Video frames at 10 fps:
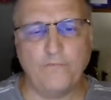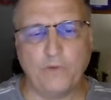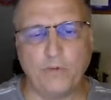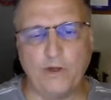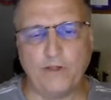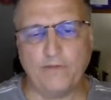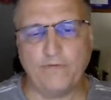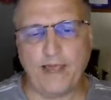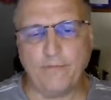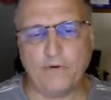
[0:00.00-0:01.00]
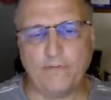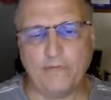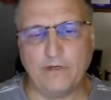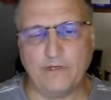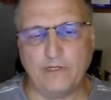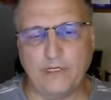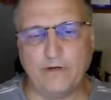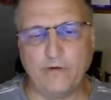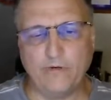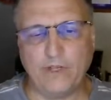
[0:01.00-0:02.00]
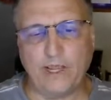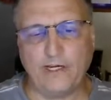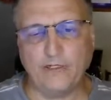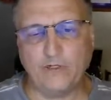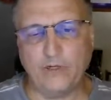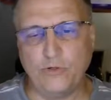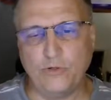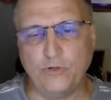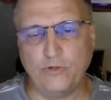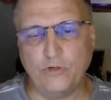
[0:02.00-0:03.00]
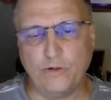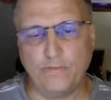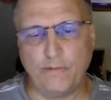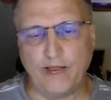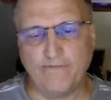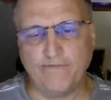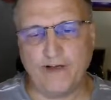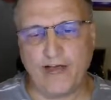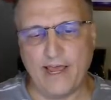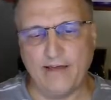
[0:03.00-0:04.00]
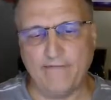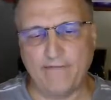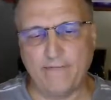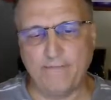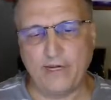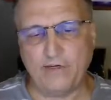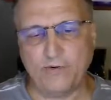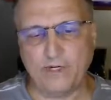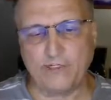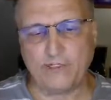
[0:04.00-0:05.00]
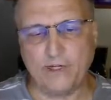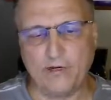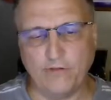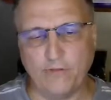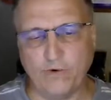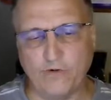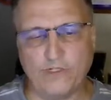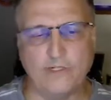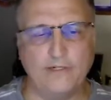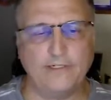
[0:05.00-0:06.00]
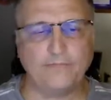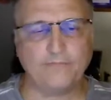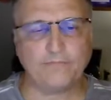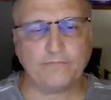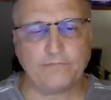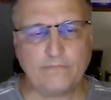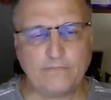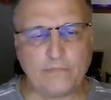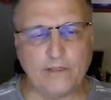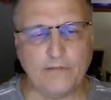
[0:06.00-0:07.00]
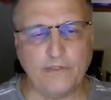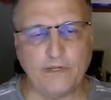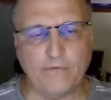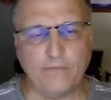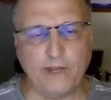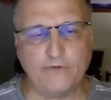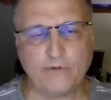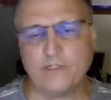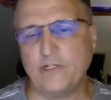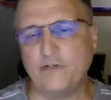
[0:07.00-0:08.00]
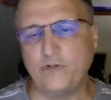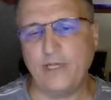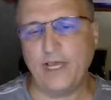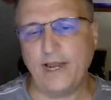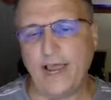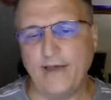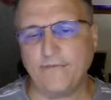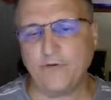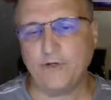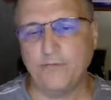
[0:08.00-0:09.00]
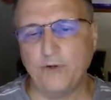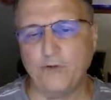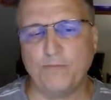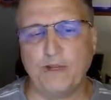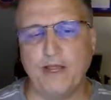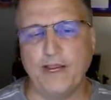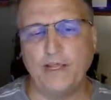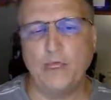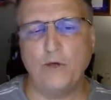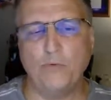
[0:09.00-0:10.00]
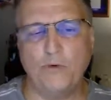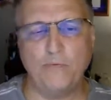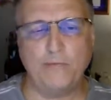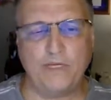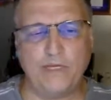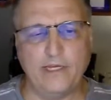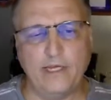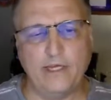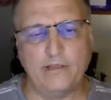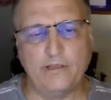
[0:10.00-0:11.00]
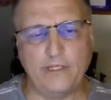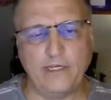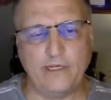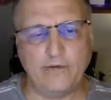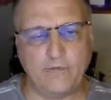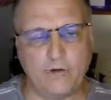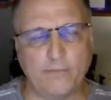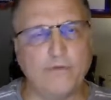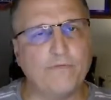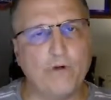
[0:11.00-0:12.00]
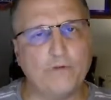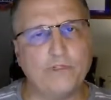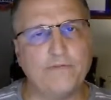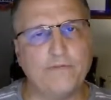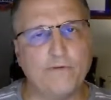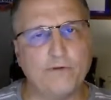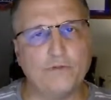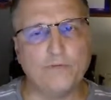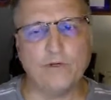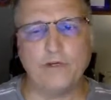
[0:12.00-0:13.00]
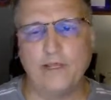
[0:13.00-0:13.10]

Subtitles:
Well, that would yield a 2 by 5 matrix. In other words, the matrix that you get after you multiply will be the number of rows of the first one,